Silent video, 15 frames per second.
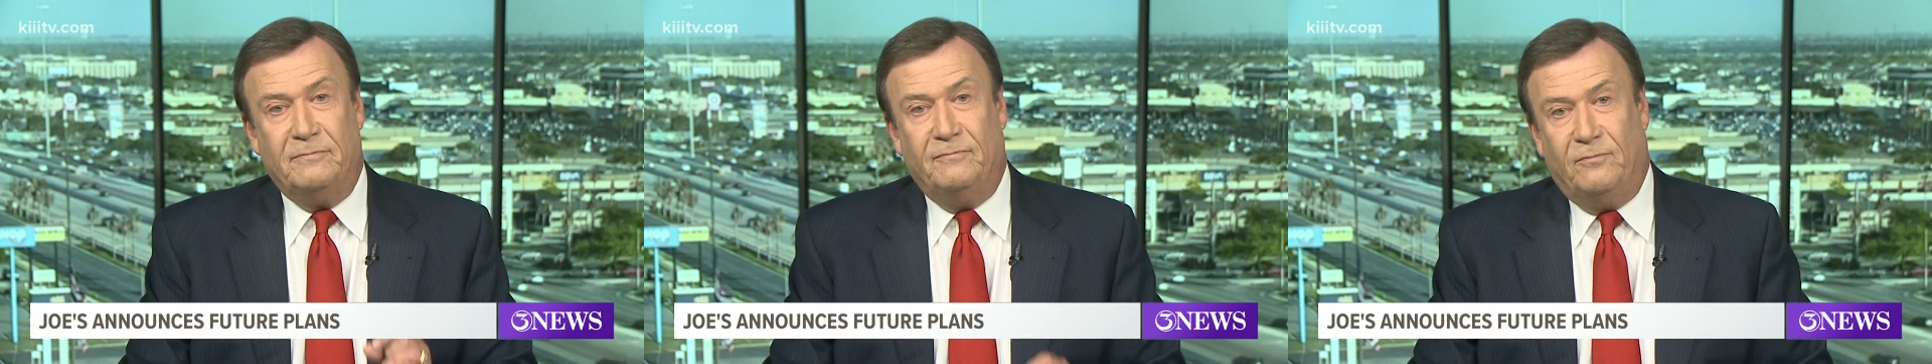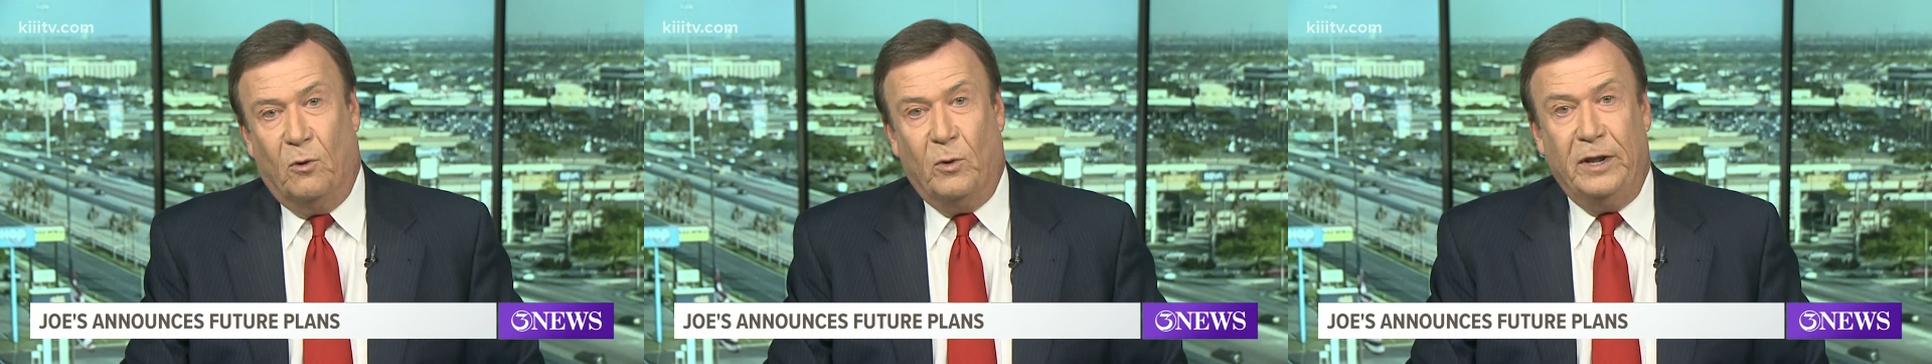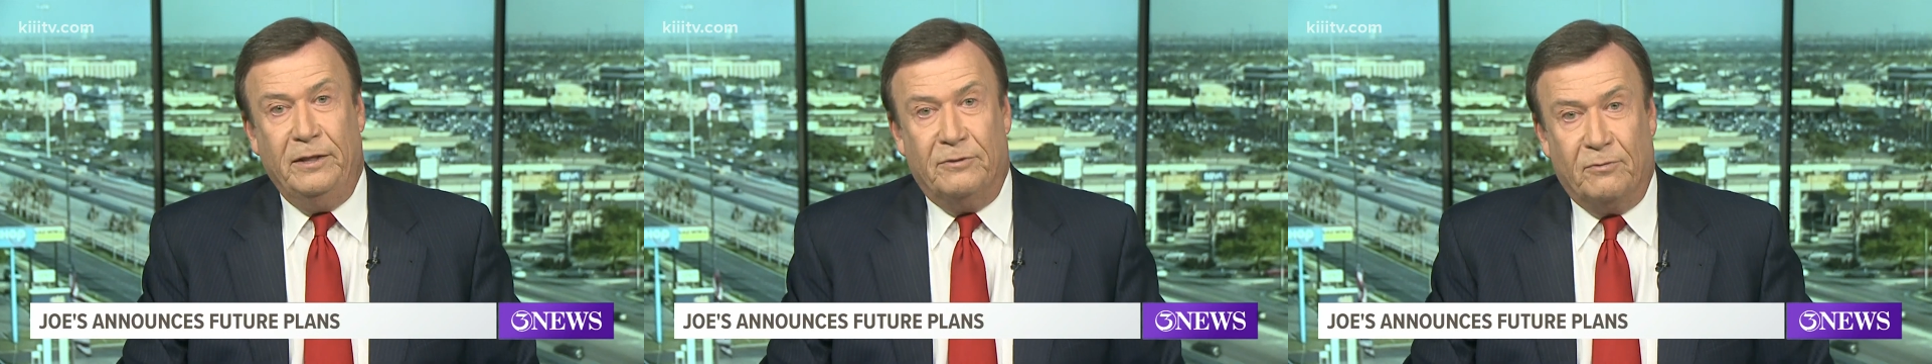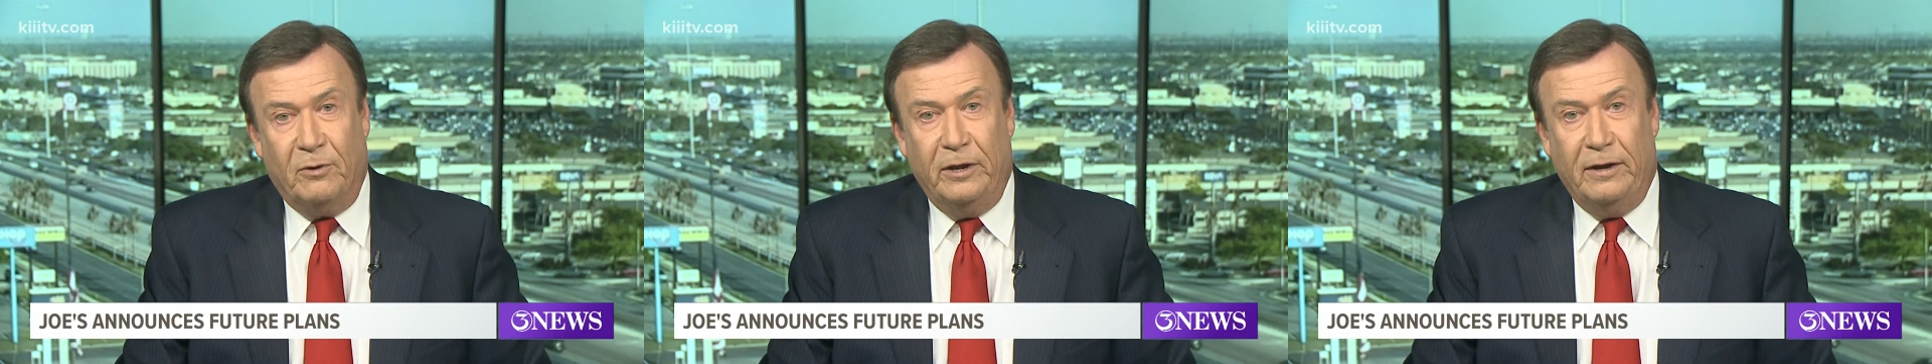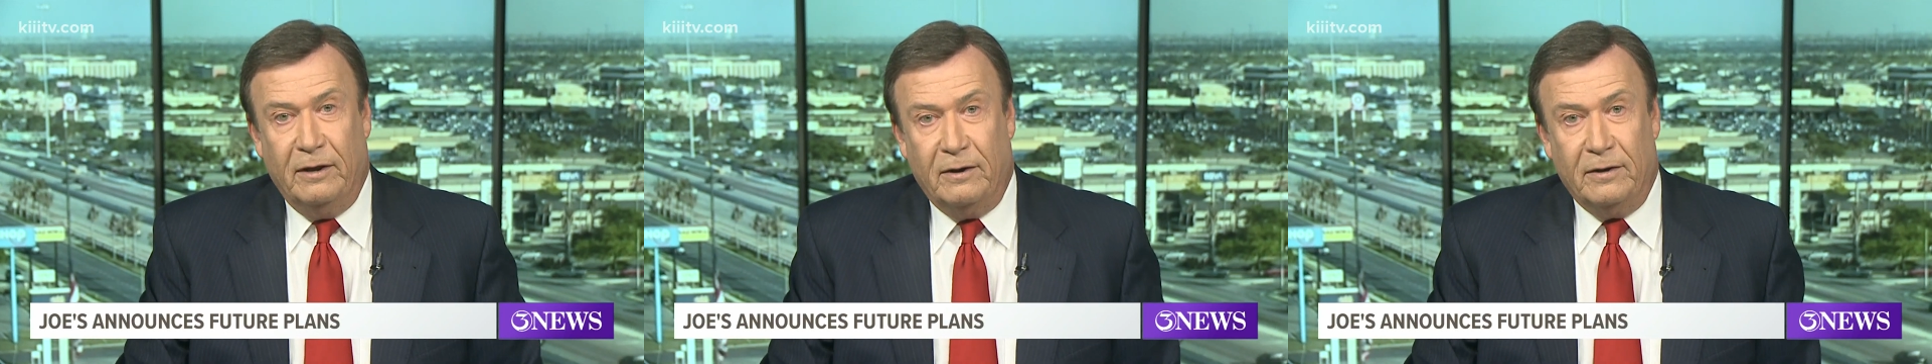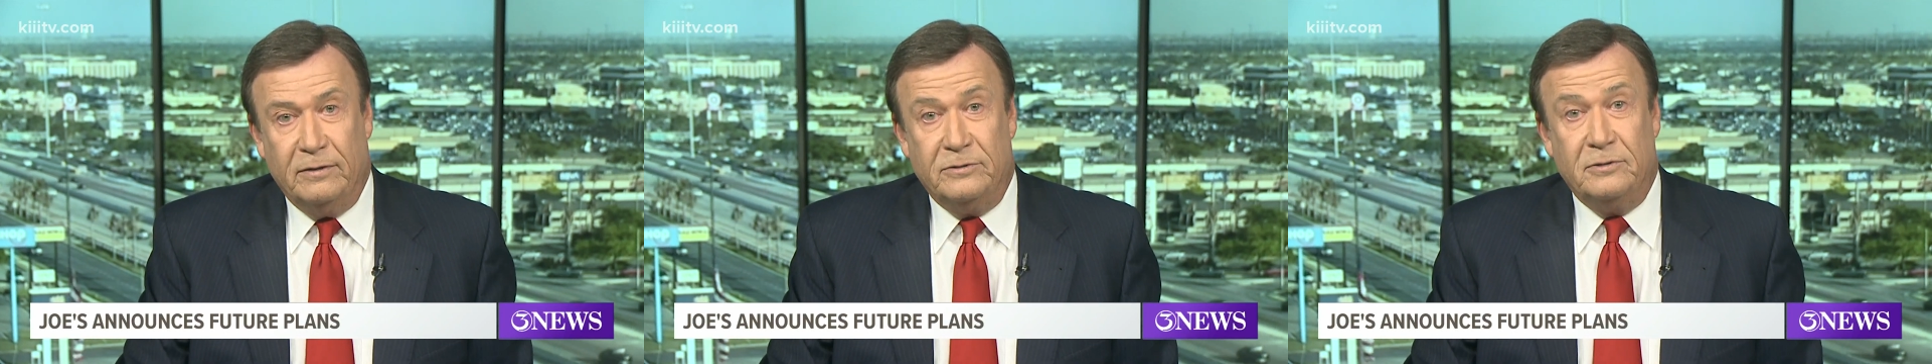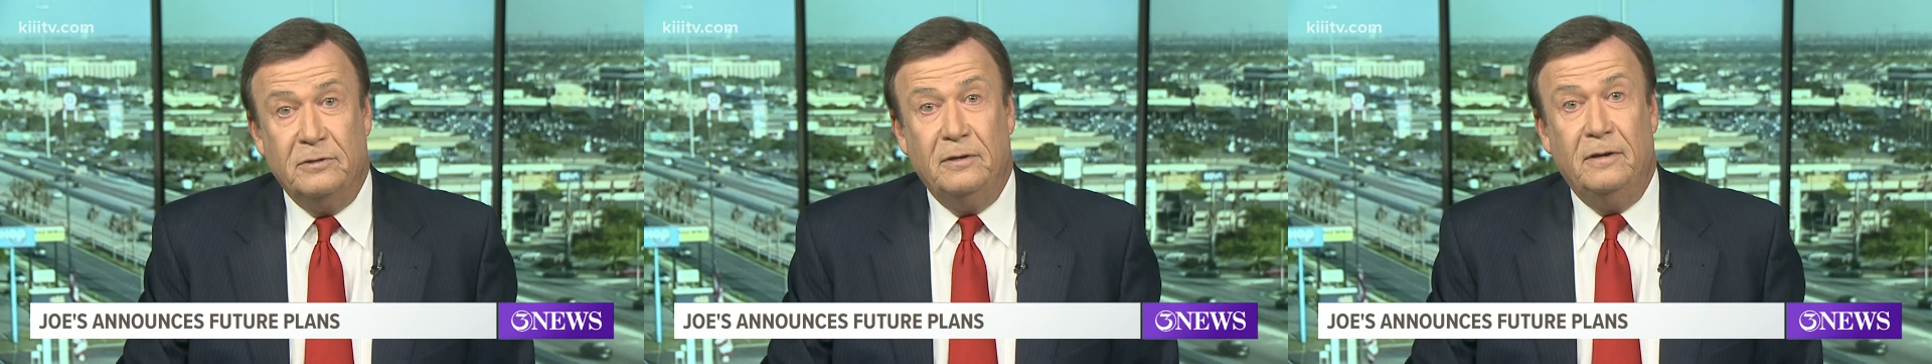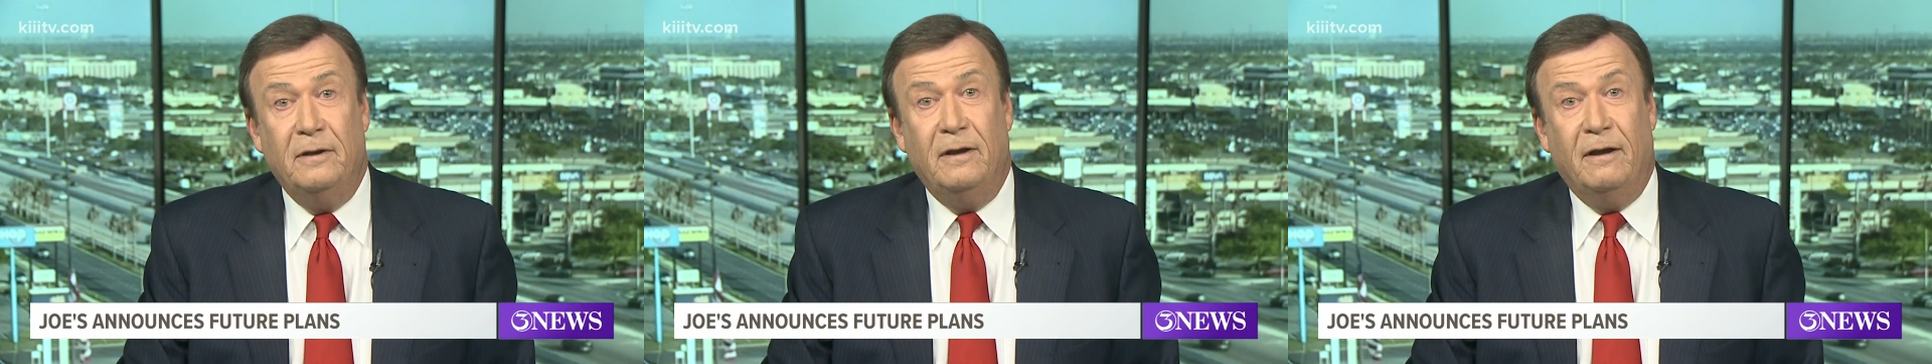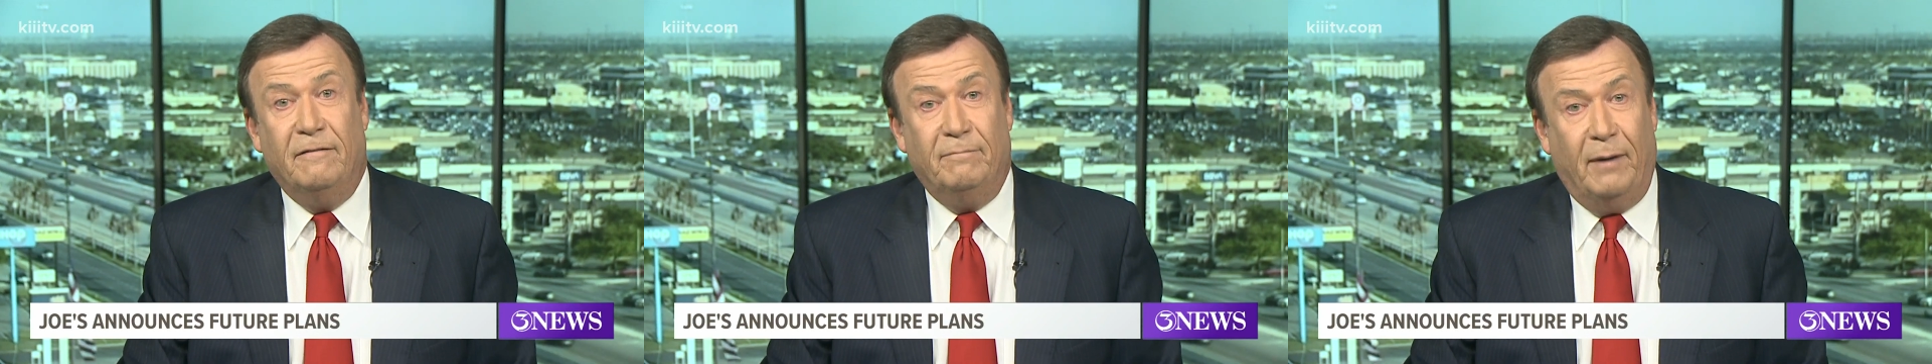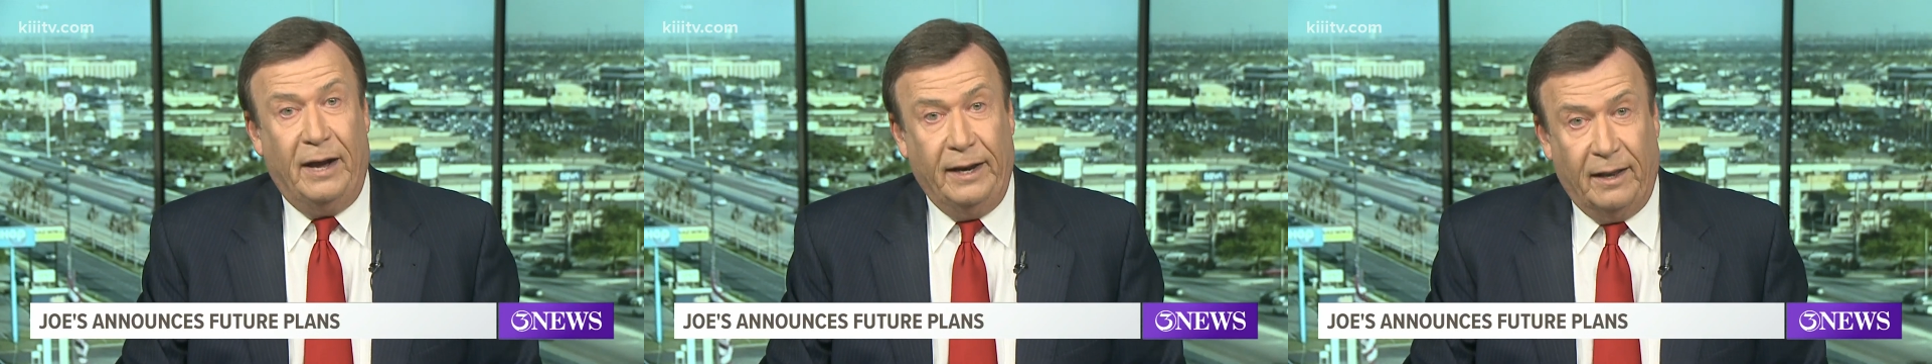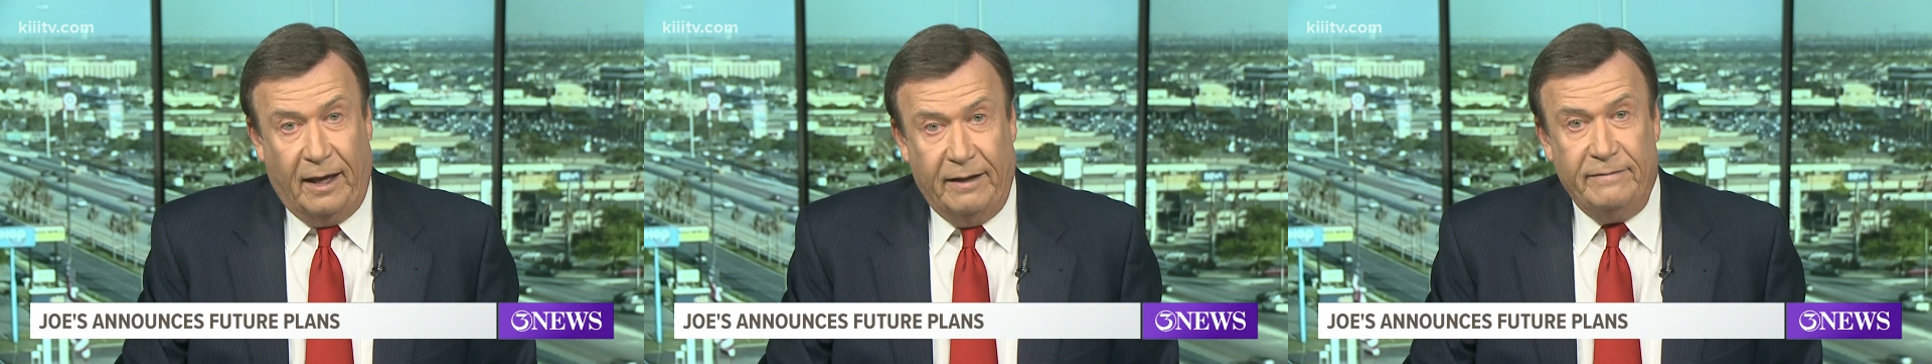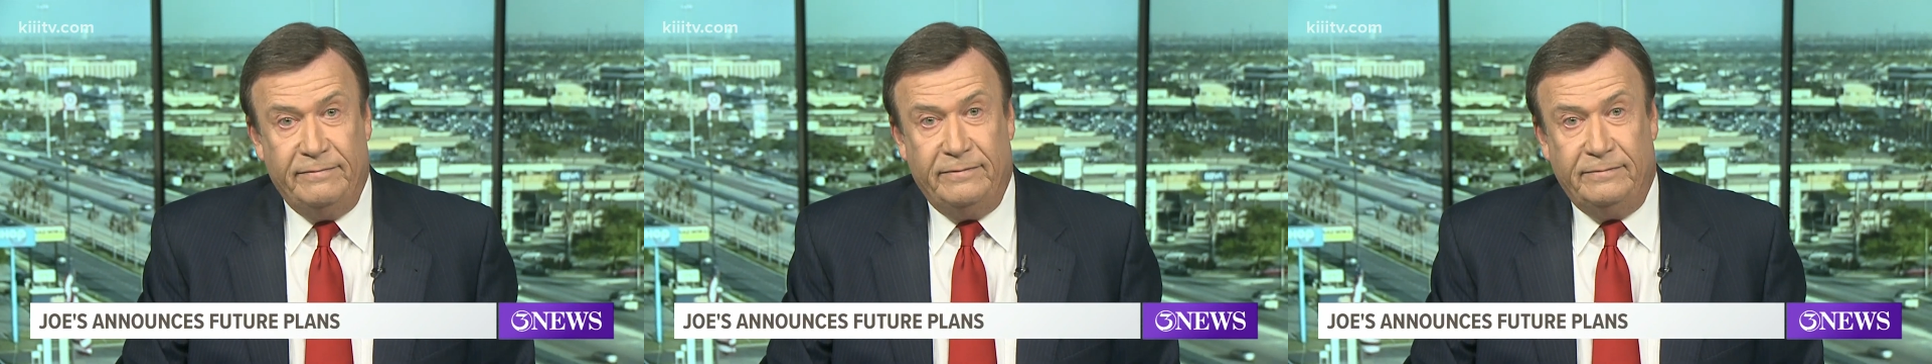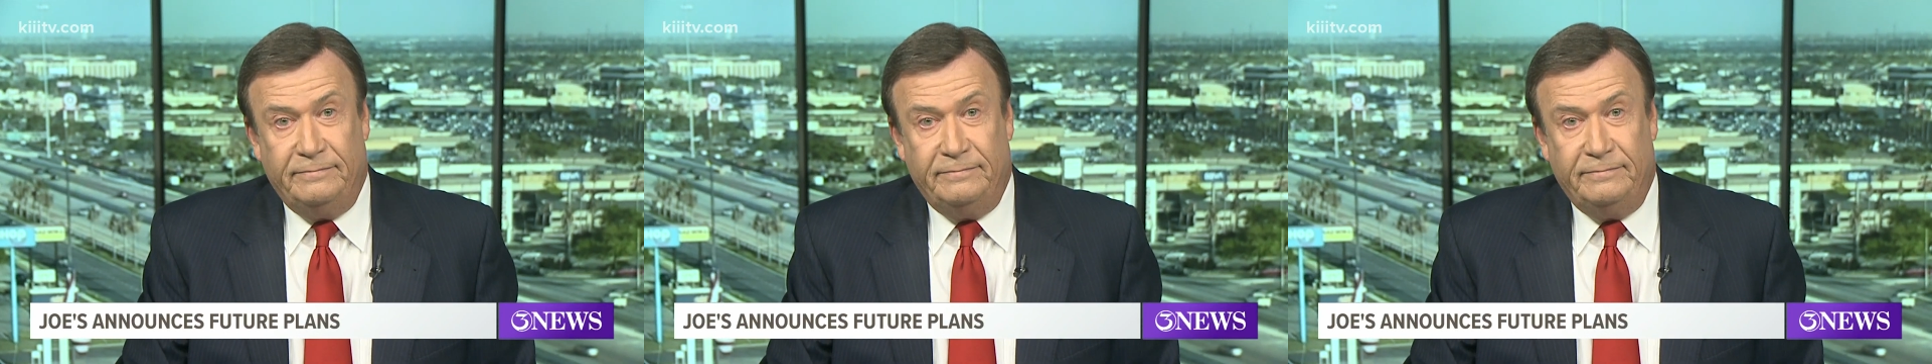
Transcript: 43 years of my life.